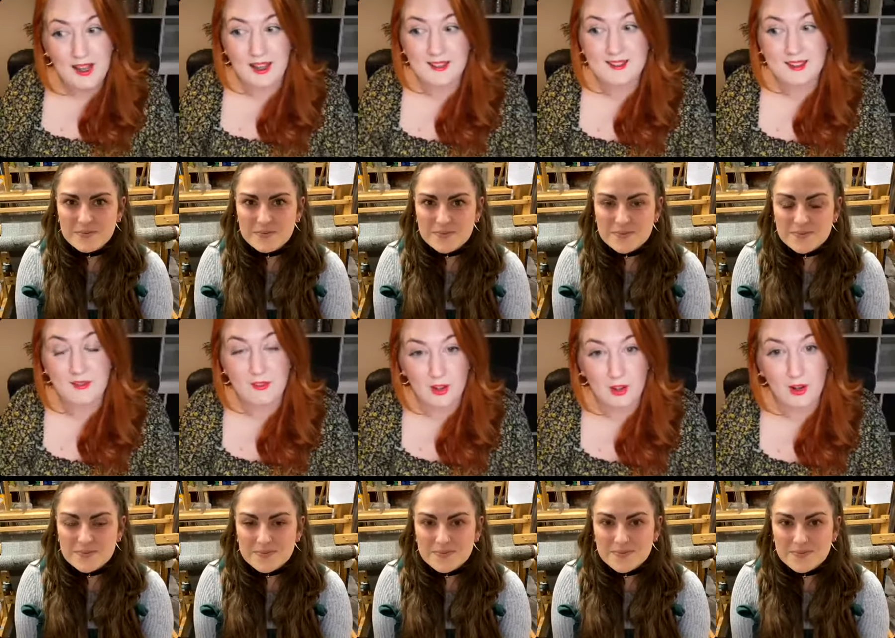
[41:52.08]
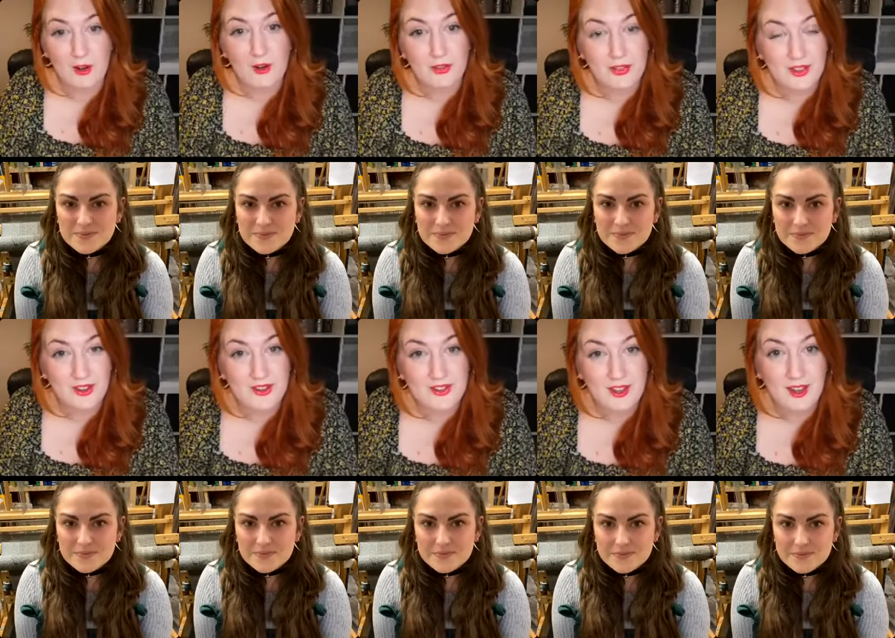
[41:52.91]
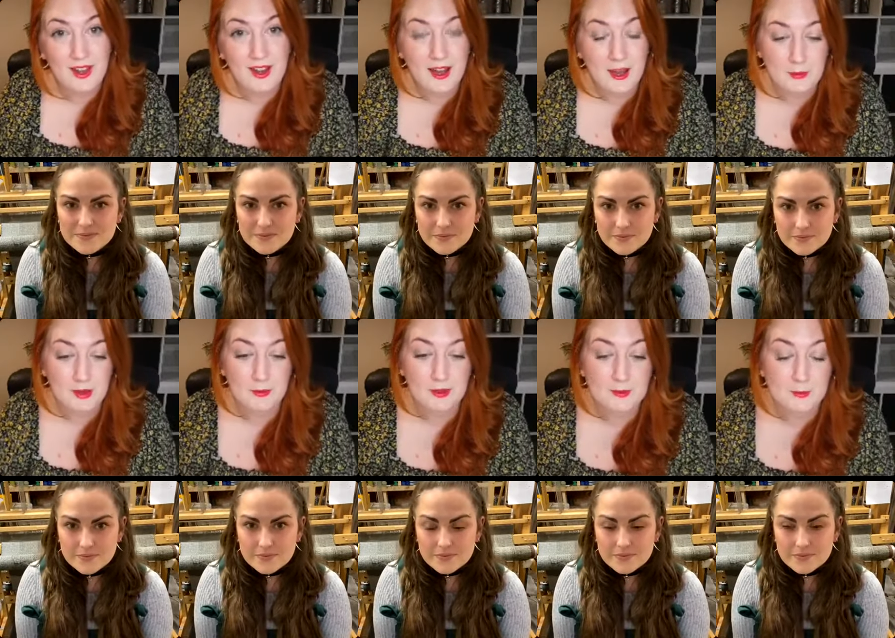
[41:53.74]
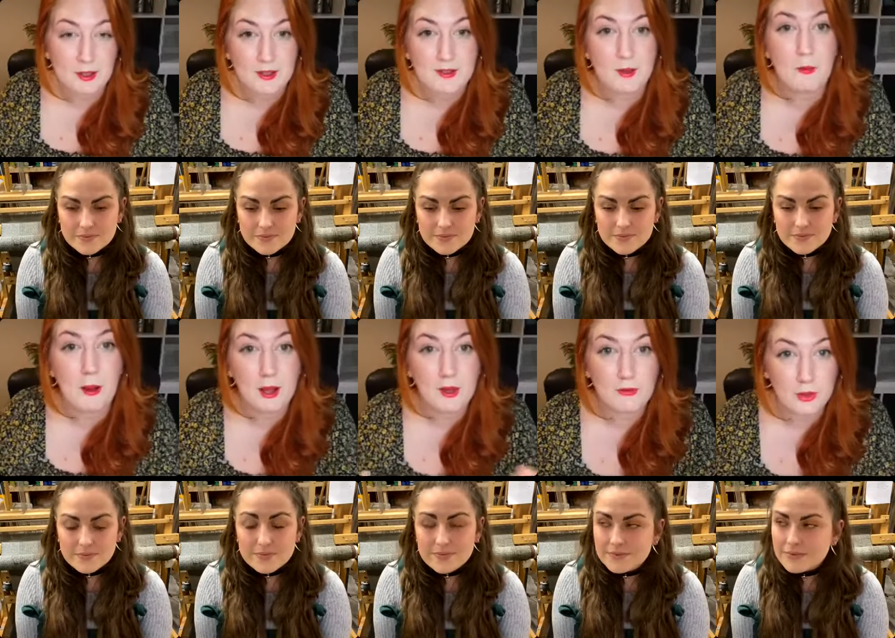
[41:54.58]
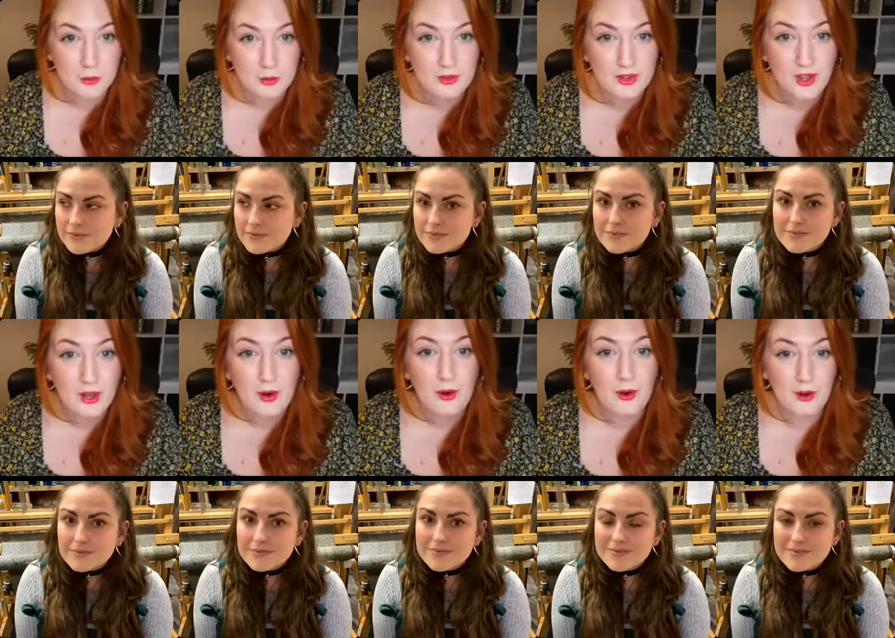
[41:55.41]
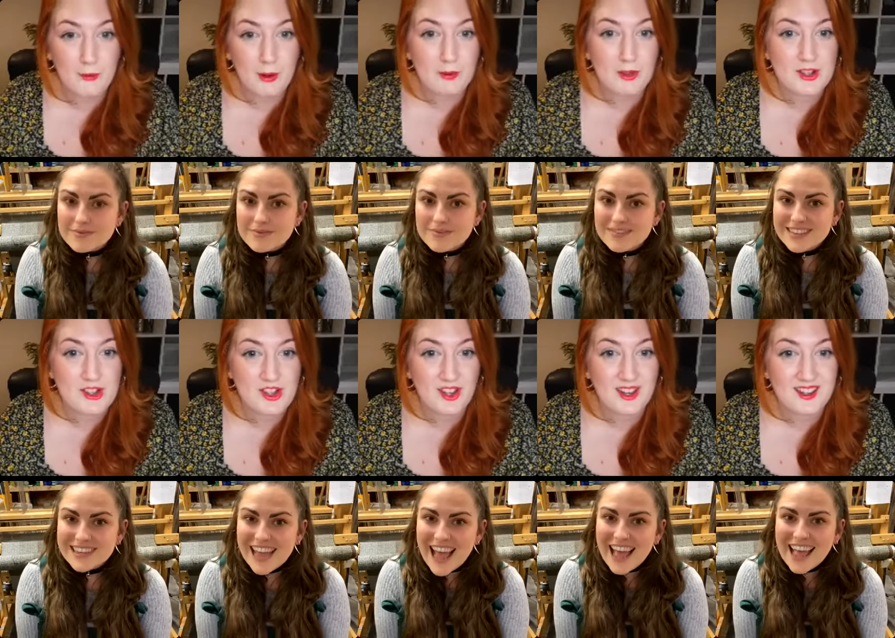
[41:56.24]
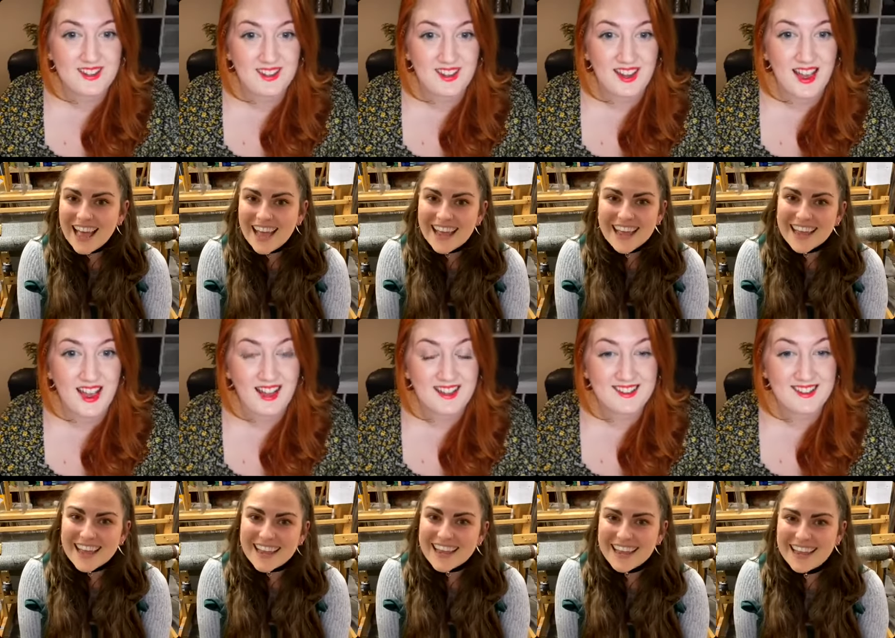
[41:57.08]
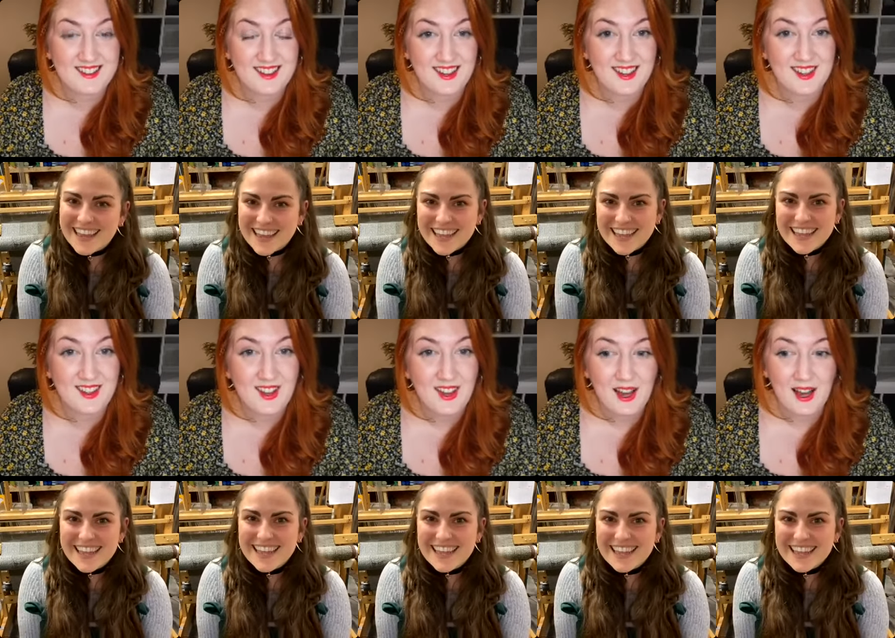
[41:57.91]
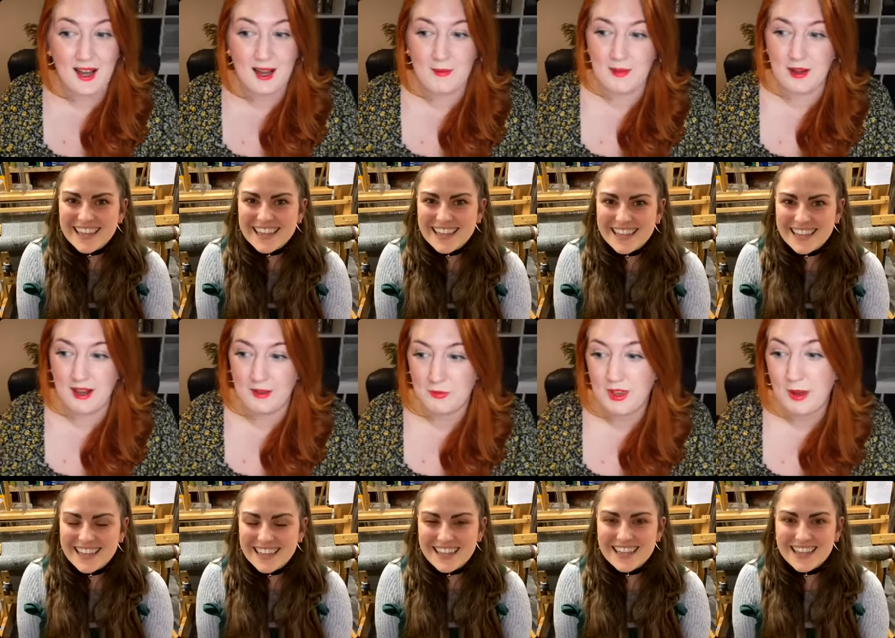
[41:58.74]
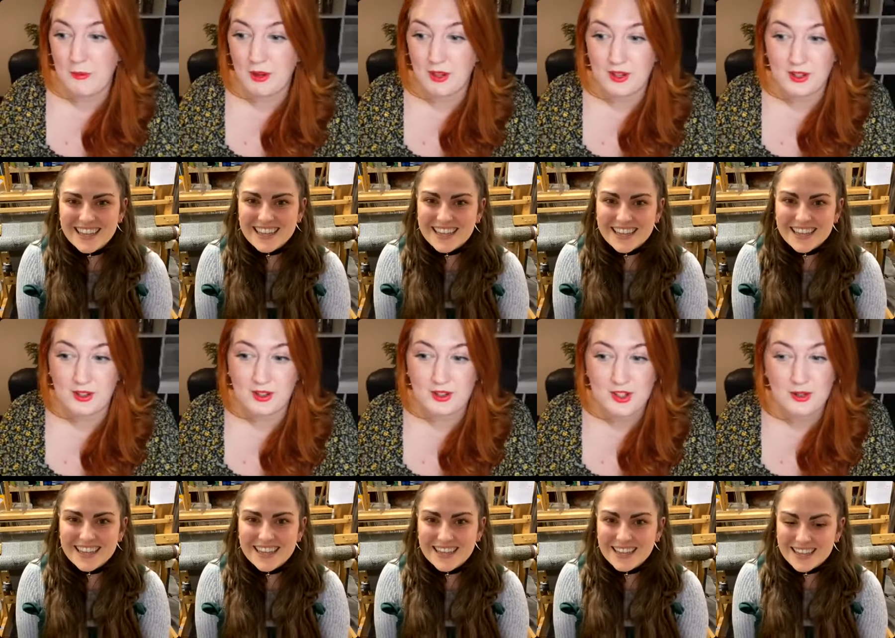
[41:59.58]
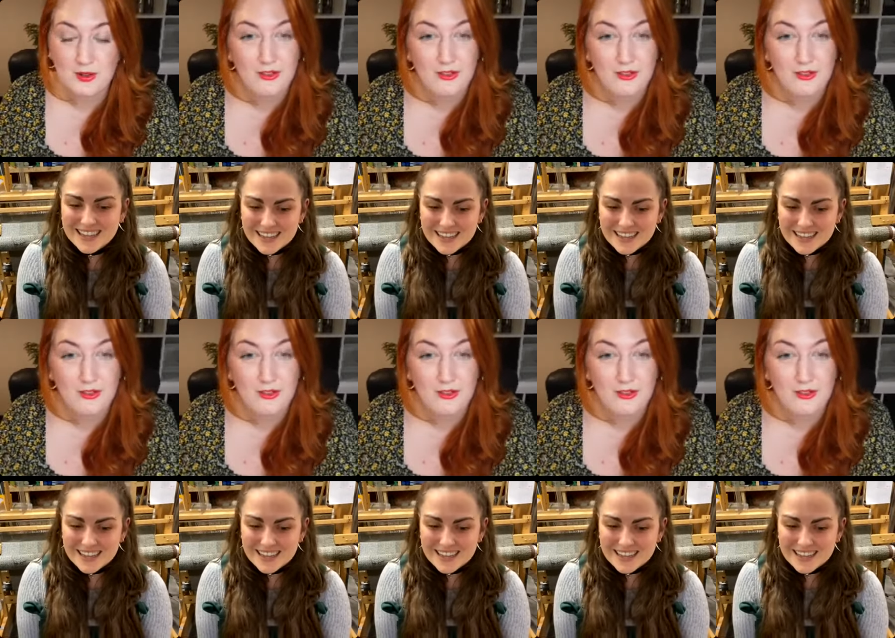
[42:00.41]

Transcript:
Speaker 1: at seven o'clock on Thursday, and I'm going to be speaking to Maya Rose all about her journey to ITC. Um, and yeah, we're going to chew the